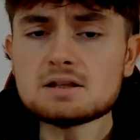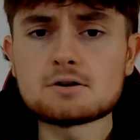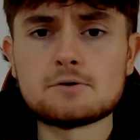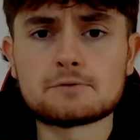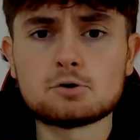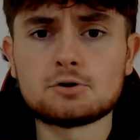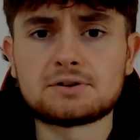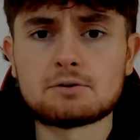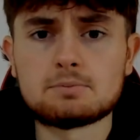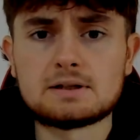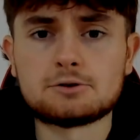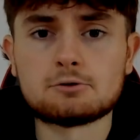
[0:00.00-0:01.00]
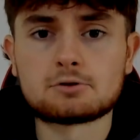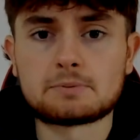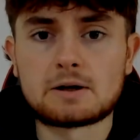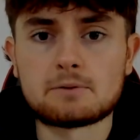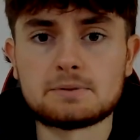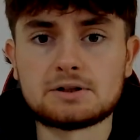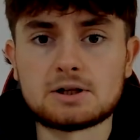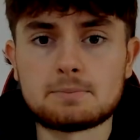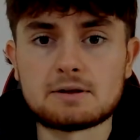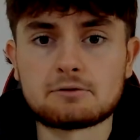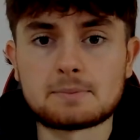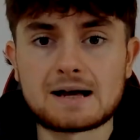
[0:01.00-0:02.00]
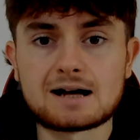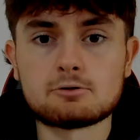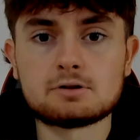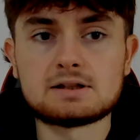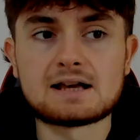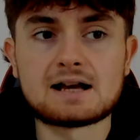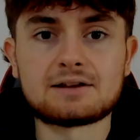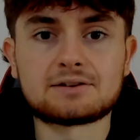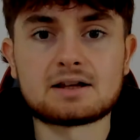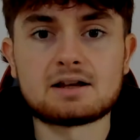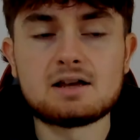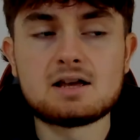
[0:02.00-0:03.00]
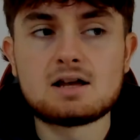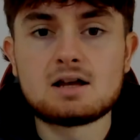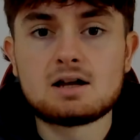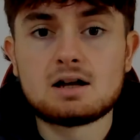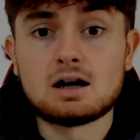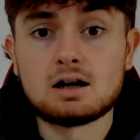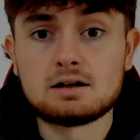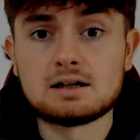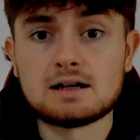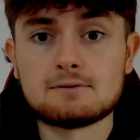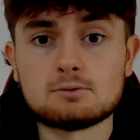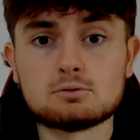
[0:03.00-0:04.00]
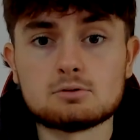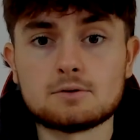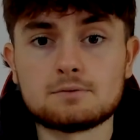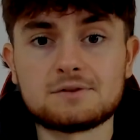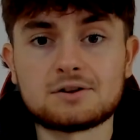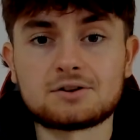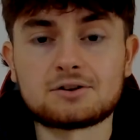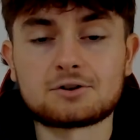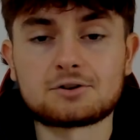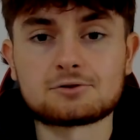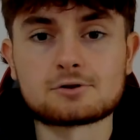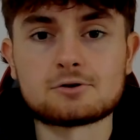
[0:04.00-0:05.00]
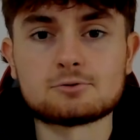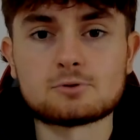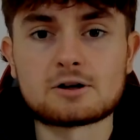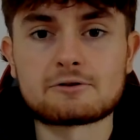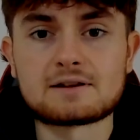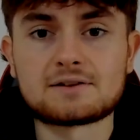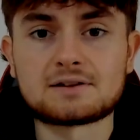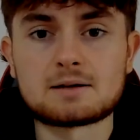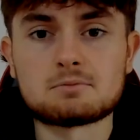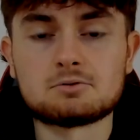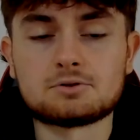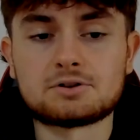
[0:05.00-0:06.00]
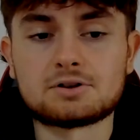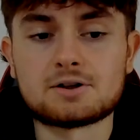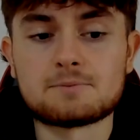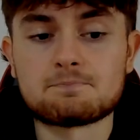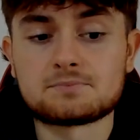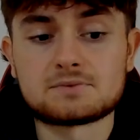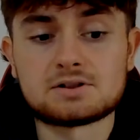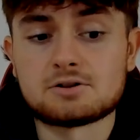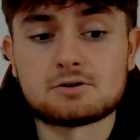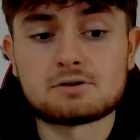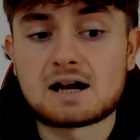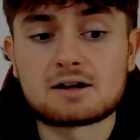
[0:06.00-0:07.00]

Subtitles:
of course, everybody talks about Beterbiev's power. He has that higher level of testosterone where he is able to, you know,